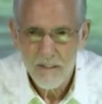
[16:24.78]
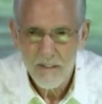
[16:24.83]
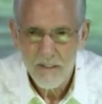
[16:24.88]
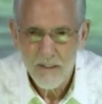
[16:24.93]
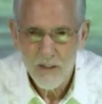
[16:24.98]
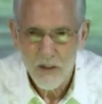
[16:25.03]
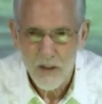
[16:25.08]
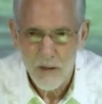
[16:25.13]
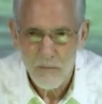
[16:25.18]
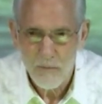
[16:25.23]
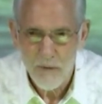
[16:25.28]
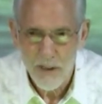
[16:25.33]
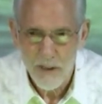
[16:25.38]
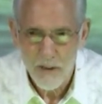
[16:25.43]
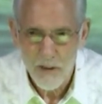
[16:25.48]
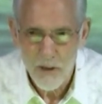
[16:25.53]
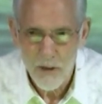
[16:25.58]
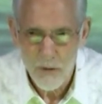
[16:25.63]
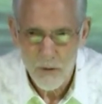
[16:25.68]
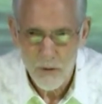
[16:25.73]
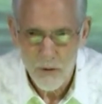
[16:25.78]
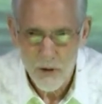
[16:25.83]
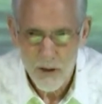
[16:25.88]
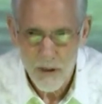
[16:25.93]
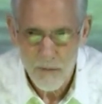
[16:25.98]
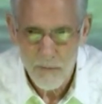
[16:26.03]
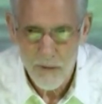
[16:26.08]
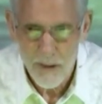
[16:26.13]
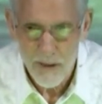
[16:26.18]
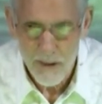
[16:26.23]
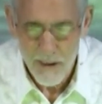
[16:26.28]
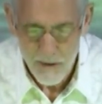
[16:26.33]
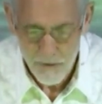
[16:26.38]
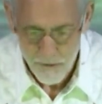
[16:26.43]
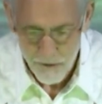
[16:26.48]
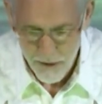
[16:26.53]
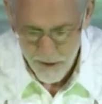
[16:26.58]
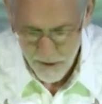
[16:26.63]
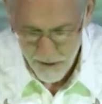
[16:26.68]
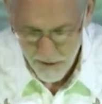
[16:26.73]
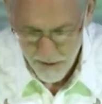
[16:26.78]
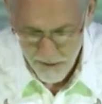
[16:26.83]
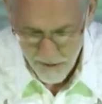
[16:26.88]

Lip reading: Something new, something different.